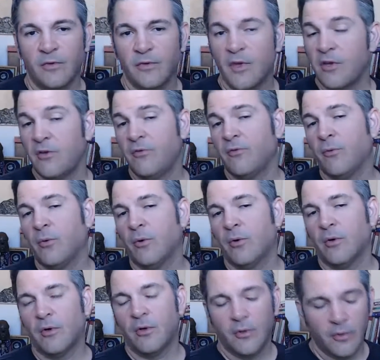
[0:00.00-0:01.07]
Thank you
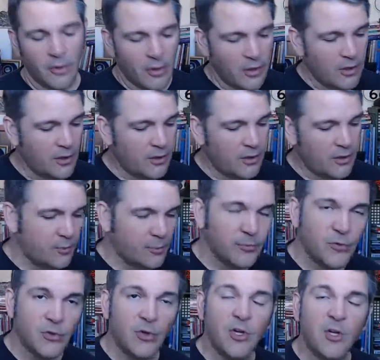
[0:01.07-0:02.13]
for
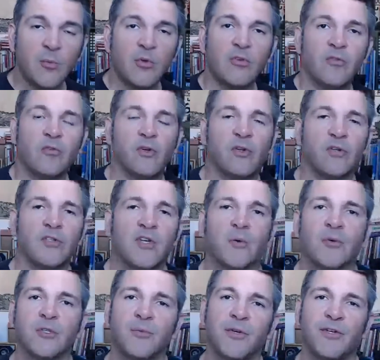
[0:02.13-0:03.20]
joining me for another Star
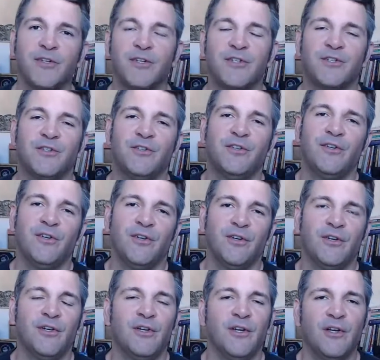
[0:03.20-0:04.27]
Wars meditation.
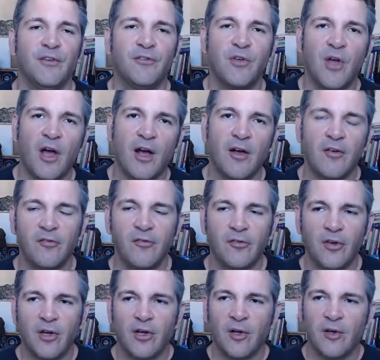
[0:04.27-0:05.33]
If you have,
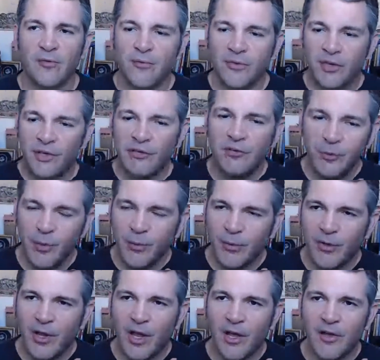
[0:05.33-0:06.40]
I've got a few
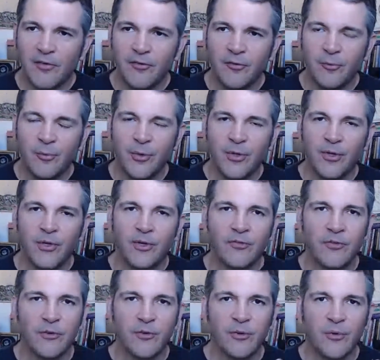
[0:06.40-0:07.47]
people live, but
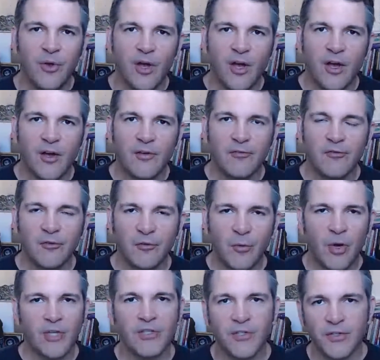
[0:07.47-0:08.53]
if you've
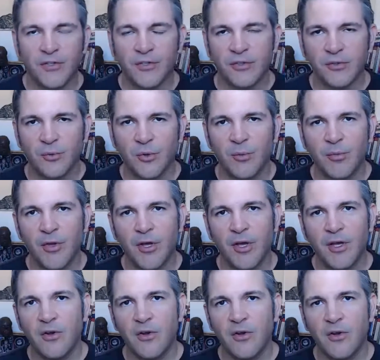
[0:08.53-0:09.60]
watched this as a replay,
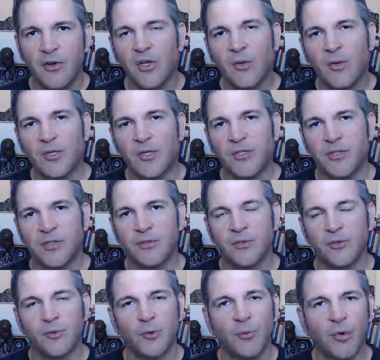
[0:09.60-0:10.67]
questions
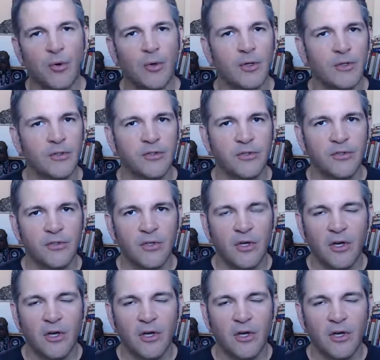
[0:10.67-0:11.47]
or reports,